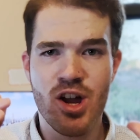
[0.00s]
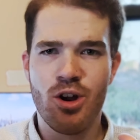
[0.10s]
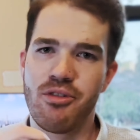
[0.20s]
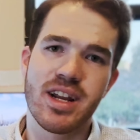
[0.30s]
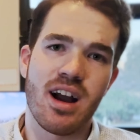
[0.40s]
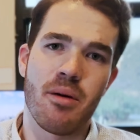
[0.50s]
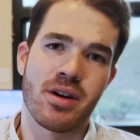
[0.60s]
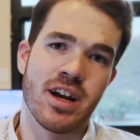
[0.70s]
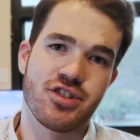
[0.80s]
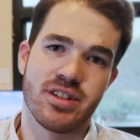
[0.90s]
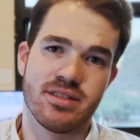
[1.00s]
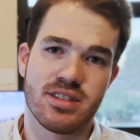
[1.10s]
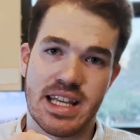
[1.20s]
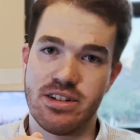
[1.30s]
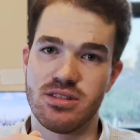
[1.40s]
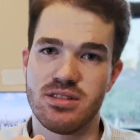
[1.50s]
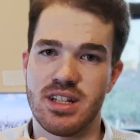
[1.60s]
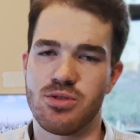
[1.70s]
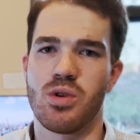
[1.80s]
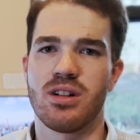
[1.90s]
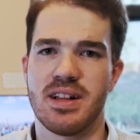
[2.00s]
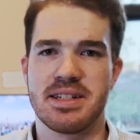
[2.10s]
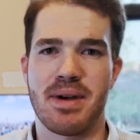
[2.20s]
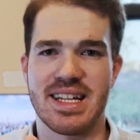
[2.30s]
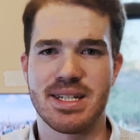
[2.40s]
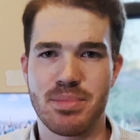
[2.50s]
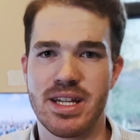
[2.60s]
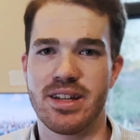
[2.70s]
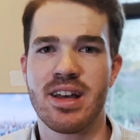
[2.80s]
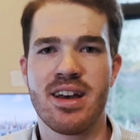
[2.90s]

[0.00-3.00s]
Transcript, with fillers: reading comprehension skills as well as my speed.